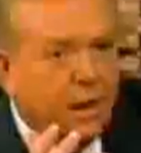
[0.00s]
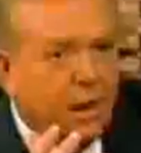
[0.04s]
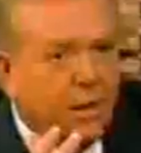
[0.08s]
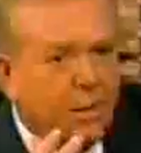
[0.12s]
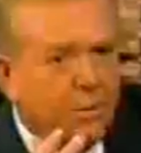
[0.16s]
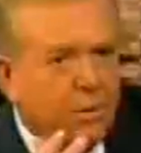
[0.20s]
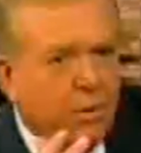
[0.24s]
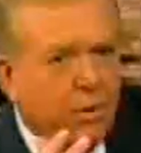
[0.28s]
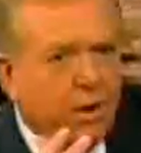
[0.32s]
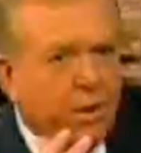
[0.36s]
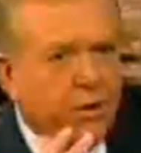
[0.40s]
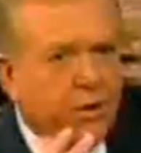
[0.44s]

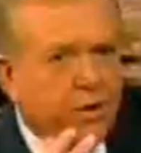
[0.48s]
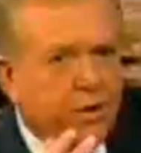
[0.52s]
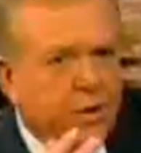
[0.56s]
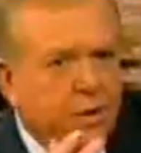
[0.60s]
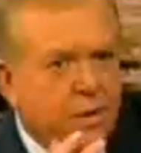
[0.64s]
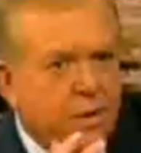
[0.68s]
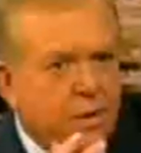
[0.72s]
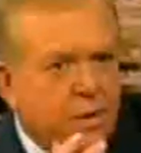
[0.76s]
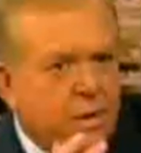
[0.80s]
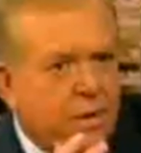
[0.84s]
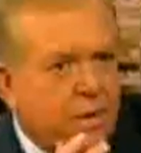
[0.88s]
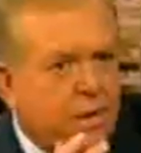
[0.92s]

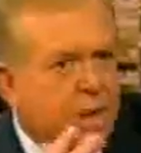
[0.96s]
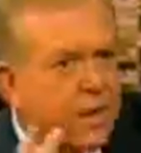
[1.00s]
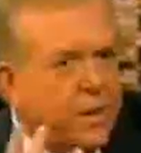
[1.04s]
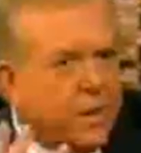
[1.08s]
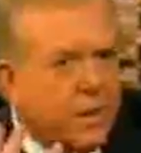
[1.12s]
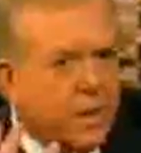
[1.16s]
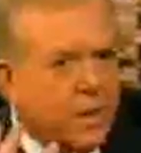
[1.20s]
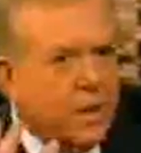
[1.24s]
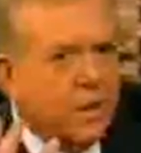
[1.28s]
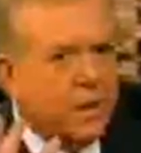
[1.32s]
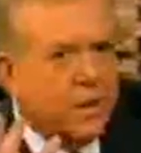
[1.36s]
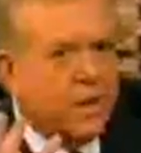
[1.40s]
operations in
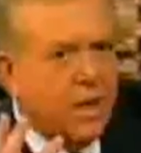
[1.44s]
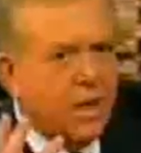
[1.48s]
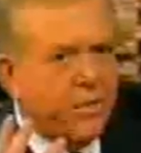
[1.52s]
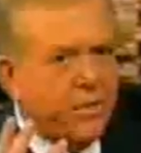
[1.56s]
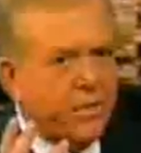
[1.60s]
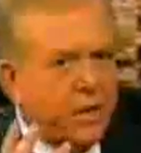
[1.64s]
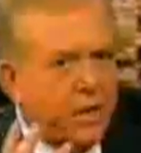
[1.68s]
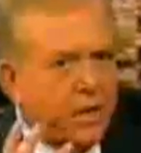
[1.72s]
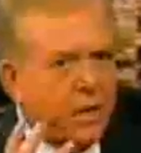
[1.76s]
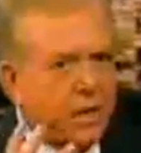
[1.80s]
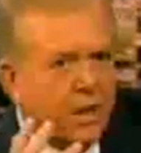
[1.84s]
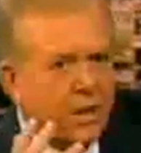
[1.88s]
60 to
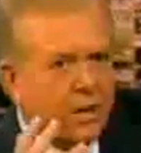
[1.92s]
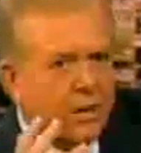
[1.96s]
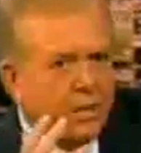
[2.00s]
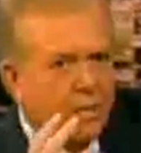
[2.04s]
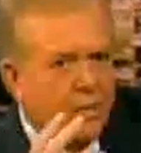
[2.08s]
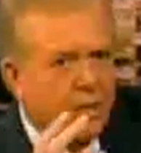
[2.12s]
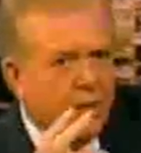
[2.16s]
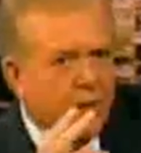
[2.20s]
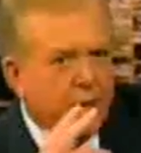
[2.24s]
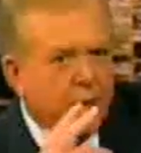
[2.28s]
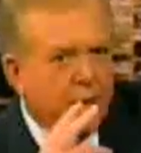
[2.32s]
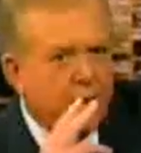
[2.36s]
70
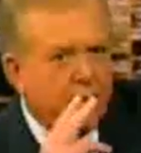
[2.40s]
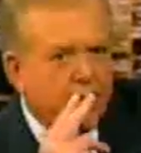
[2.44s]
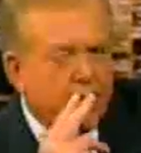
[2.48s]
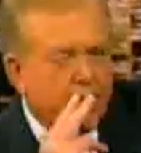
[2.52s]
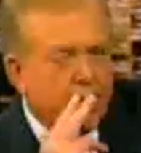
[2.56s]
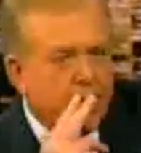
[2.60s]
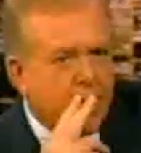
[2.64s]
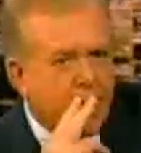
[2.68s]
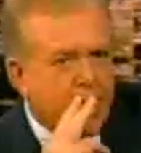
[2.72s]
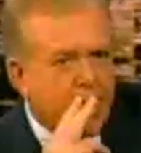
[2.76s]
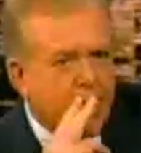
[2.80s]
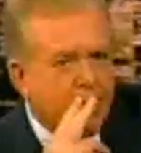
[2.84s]
countries at any
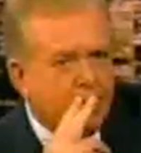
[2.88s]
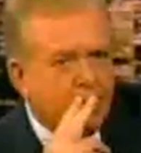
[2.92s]
time.